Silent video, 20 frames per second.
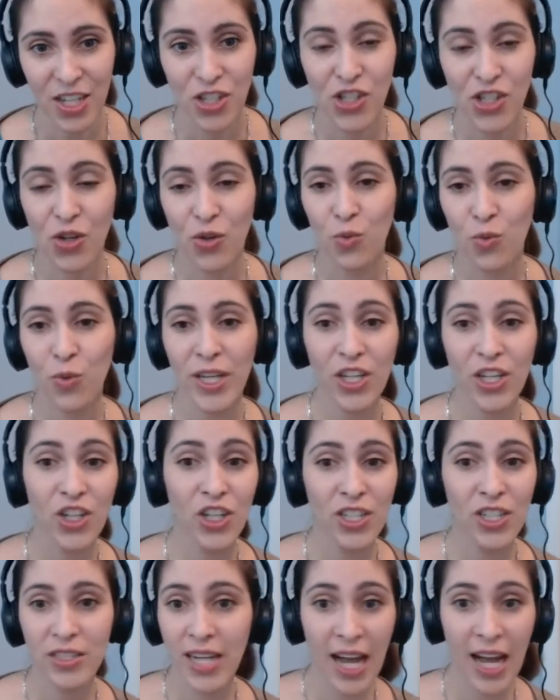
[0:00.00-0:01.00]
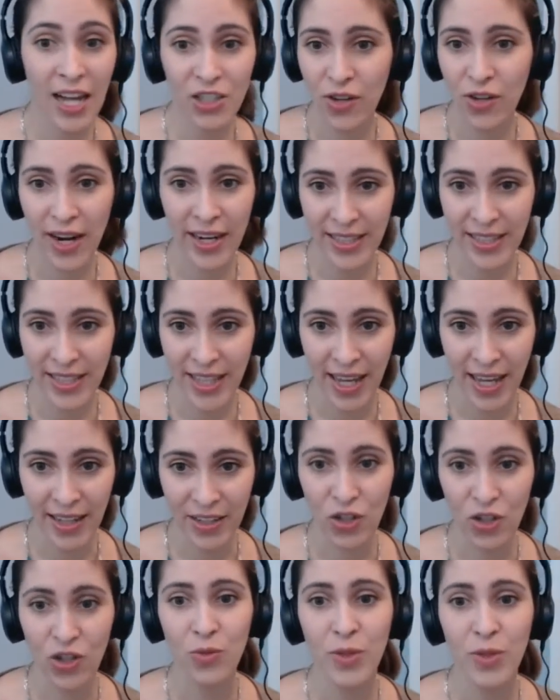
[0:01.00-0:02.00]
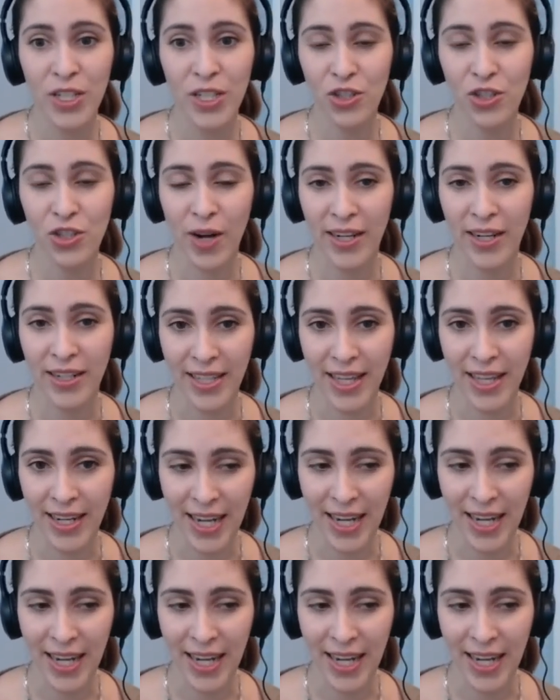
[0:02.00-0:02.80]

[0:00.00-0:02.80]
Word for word: So mm-hmm. we could not try it again, or we could try it again.